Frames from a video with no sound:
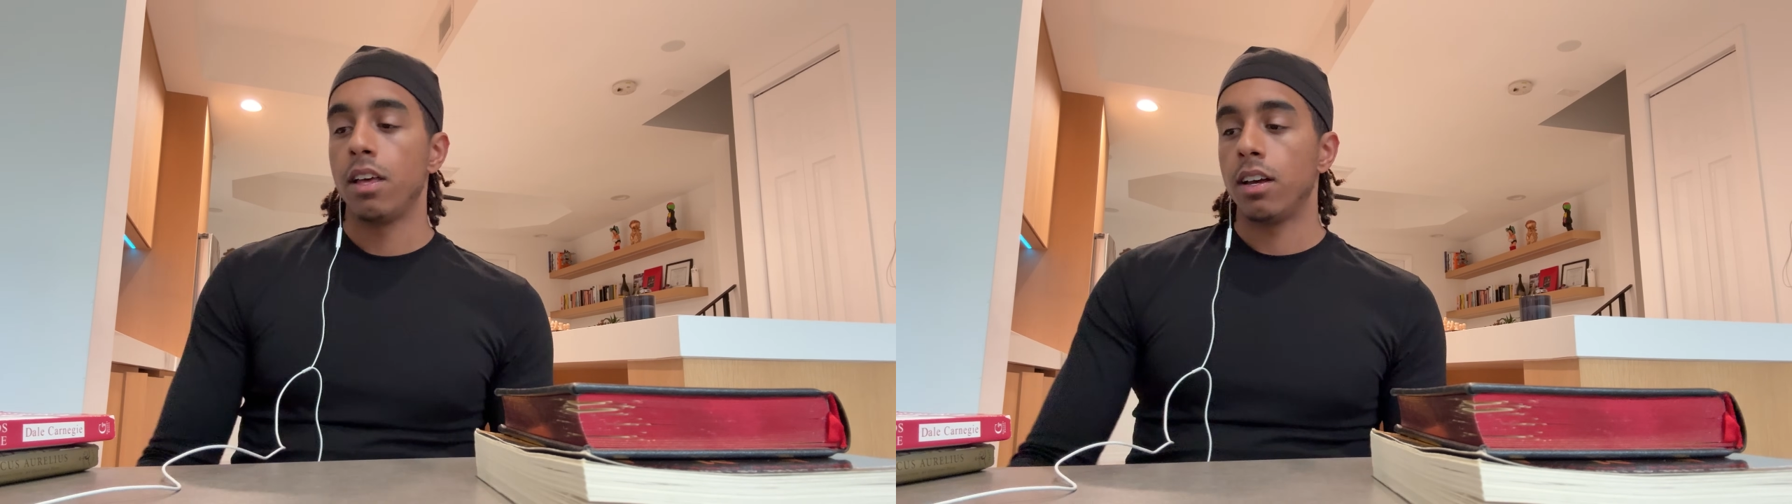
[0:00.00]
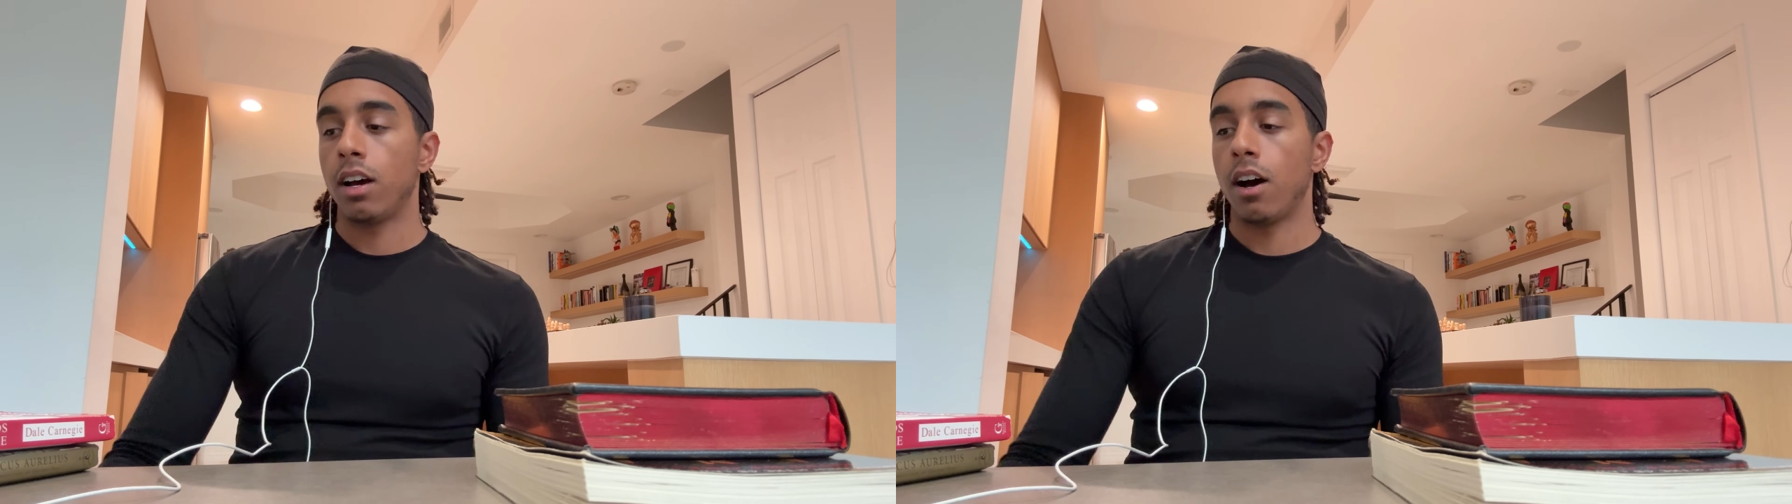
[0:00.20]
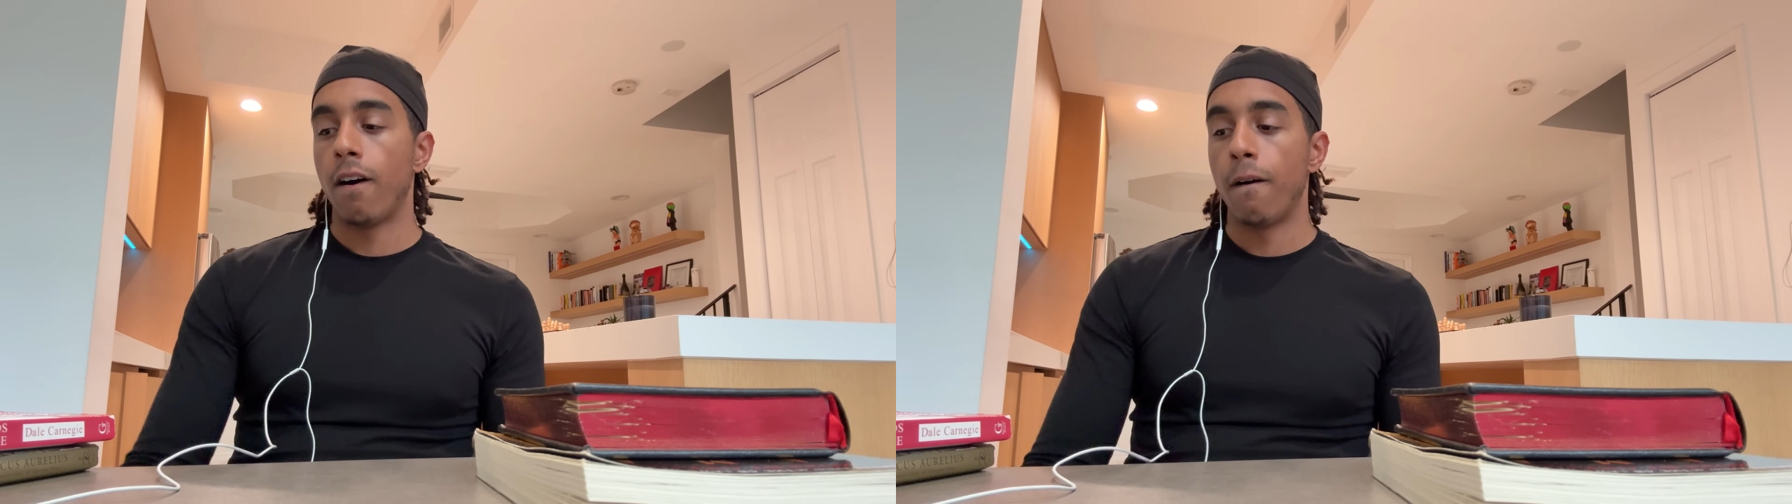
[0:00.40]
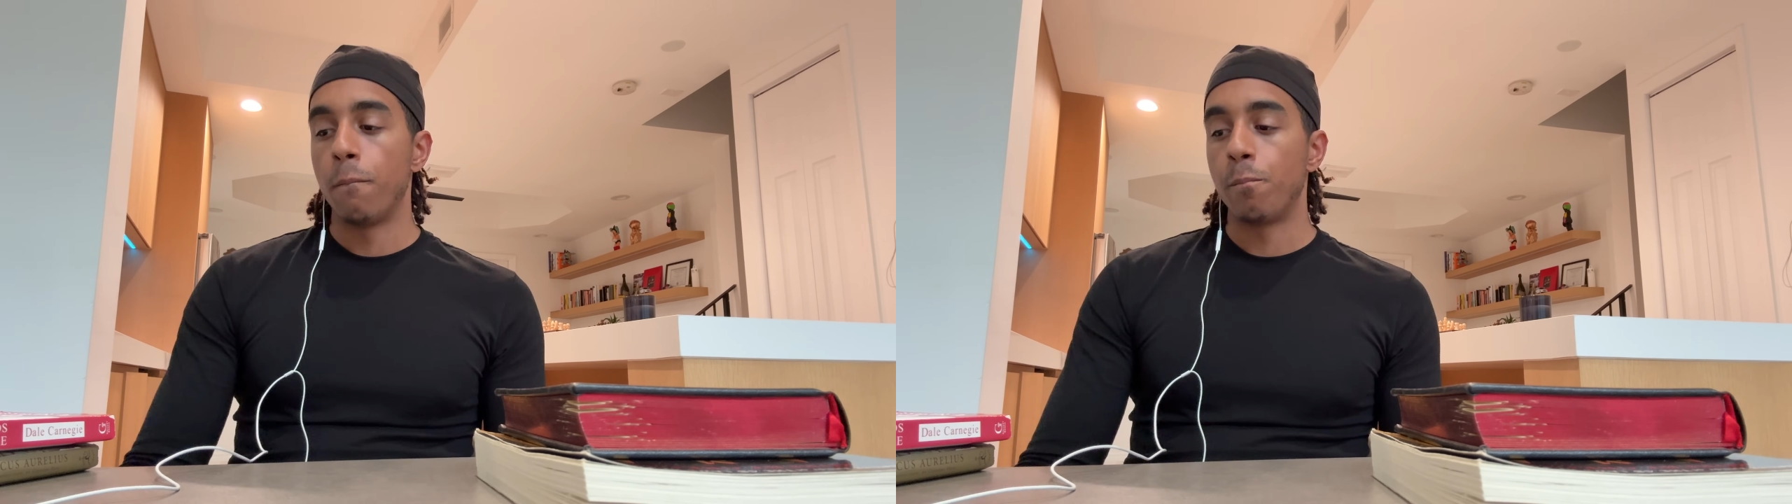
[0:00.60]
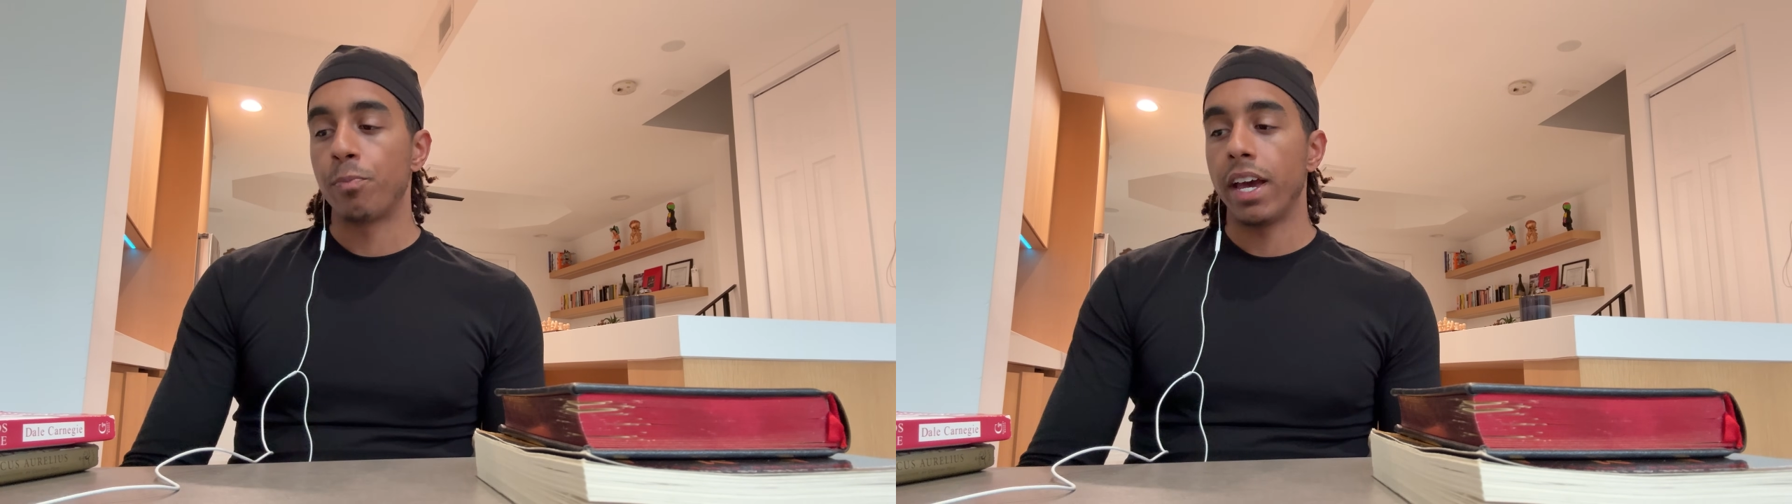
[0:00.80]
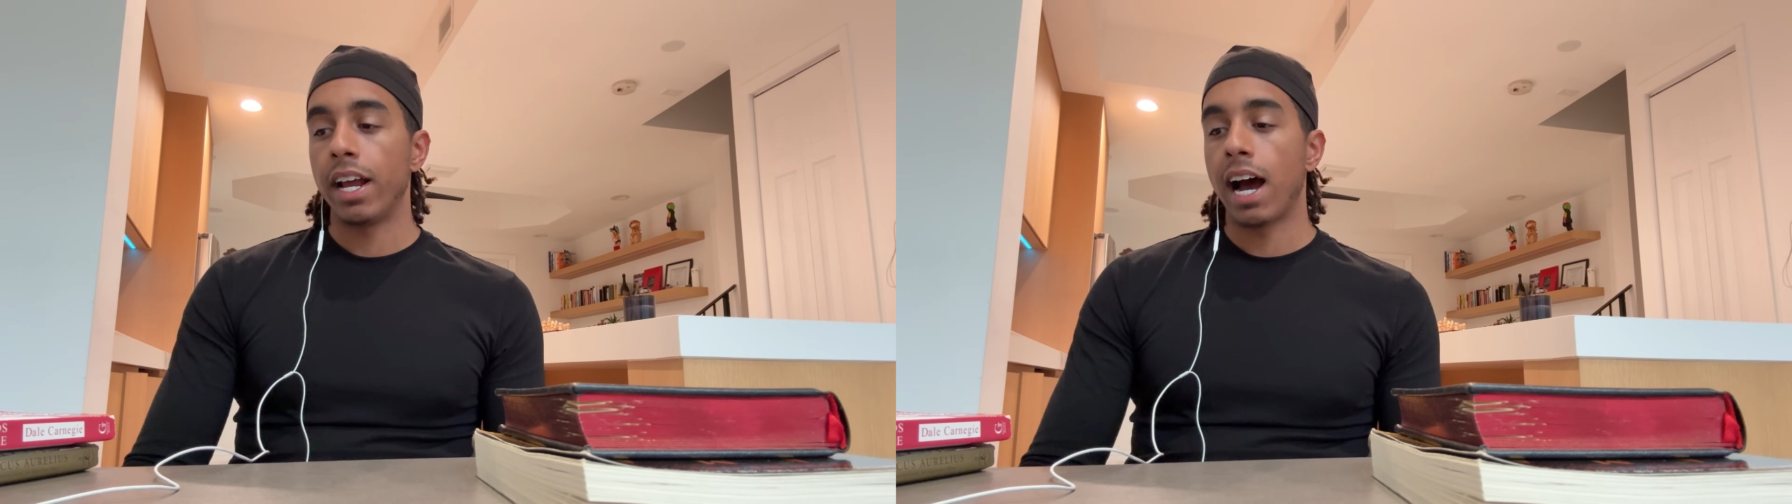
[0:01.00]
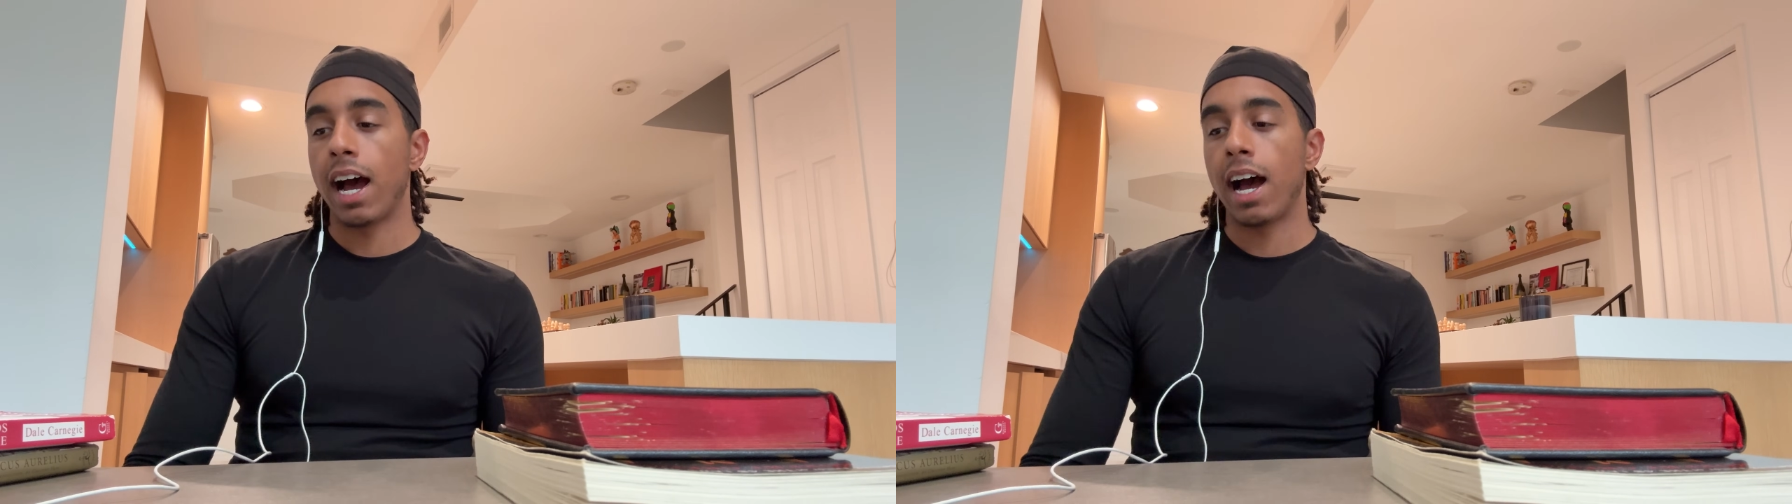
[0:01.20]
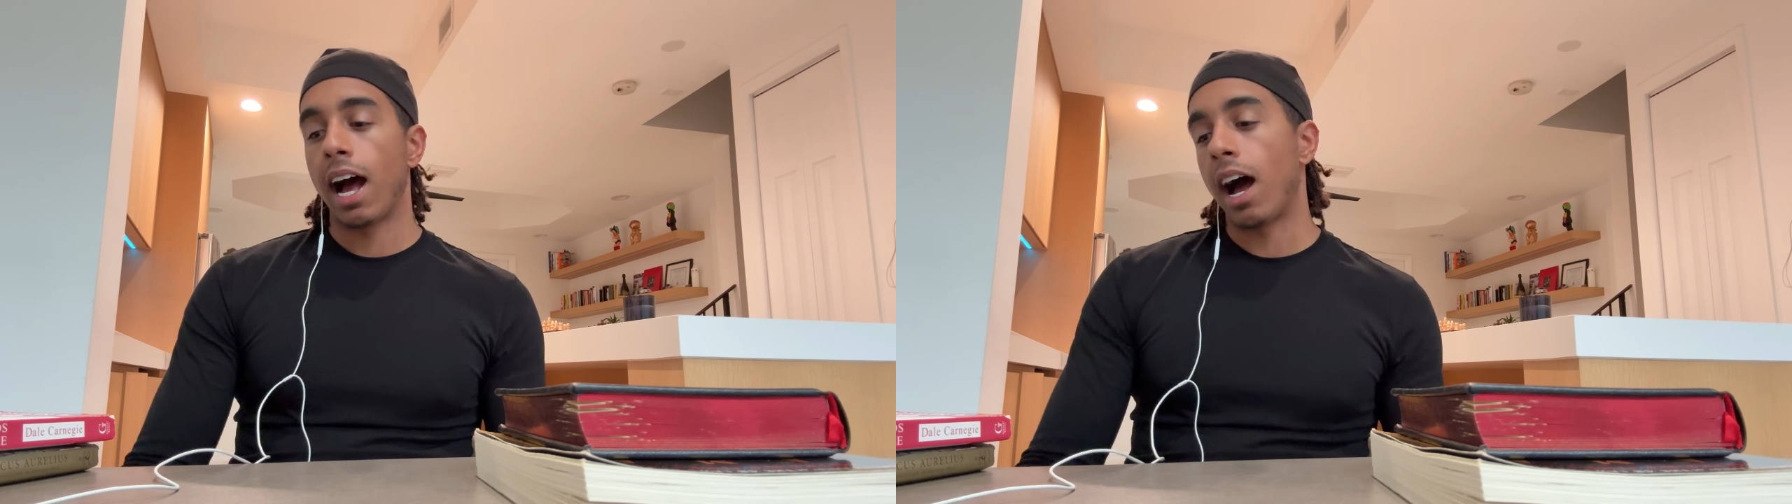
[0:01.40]
And
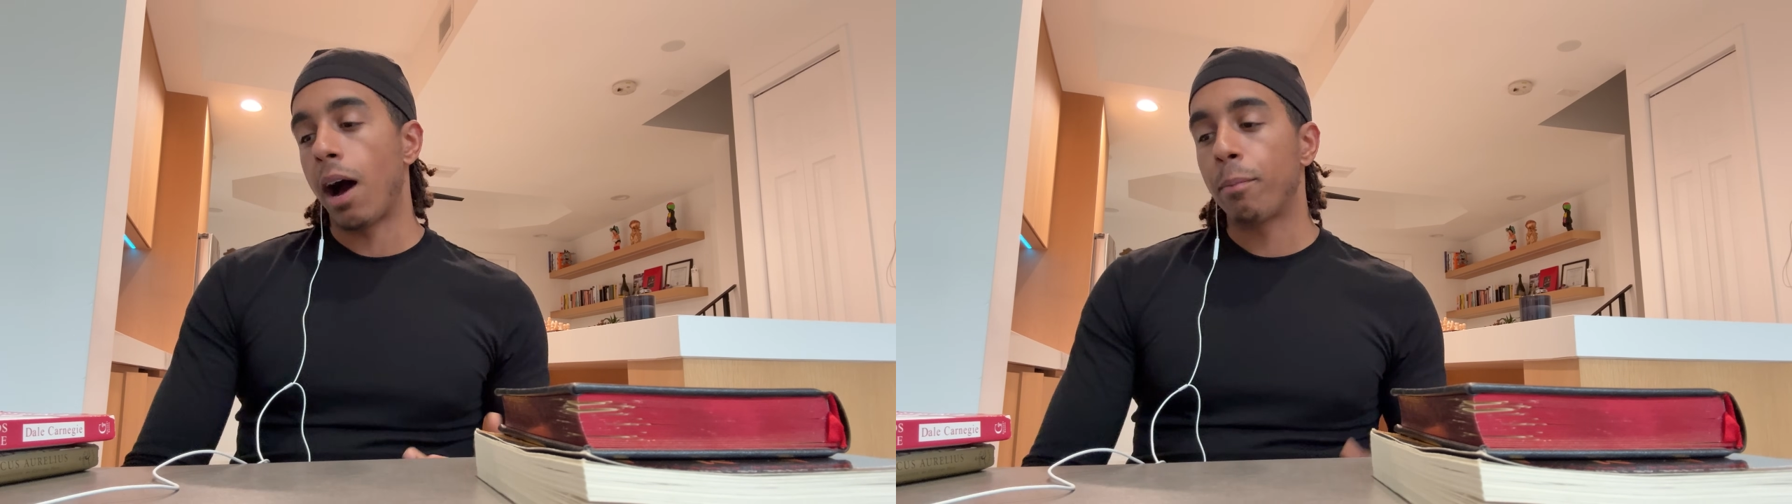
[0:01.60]
I'll